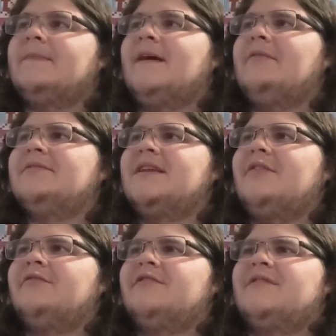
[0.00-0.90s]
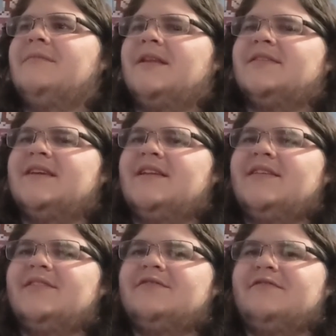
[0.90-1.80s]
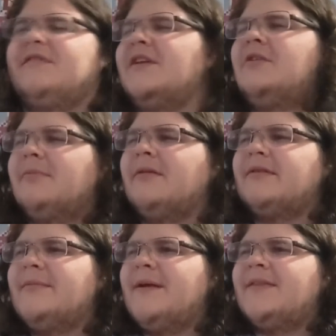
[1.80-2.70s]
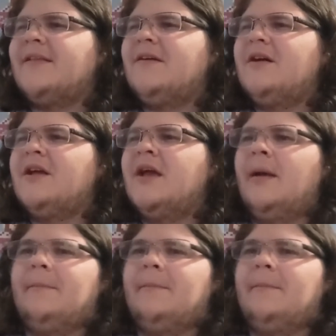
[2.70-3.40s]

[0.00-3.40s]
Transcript: that was an hour and 50 minutes and it does feel probably about that long,